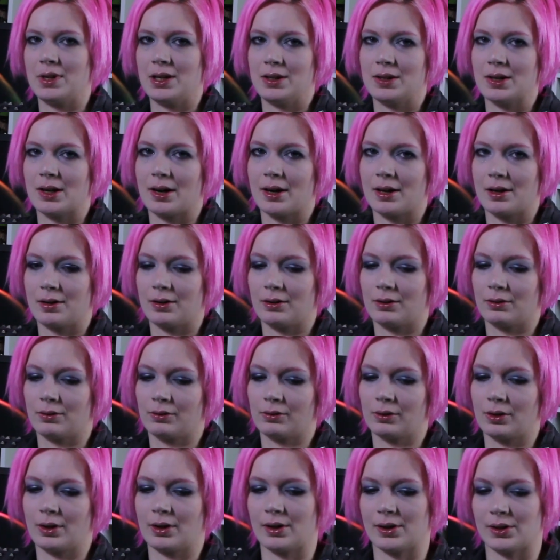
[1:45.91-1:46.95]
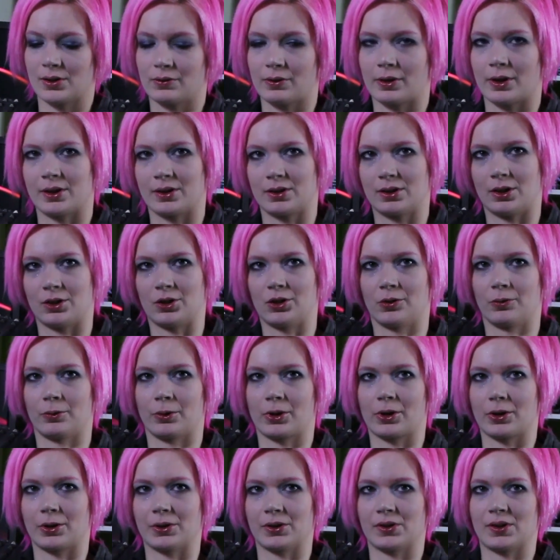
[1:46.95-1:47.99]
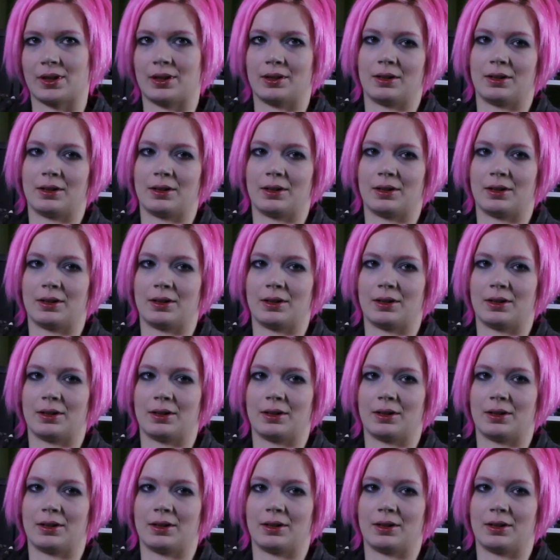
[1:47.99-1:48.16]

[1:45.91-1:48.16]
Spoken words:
be done as far as digital work goes,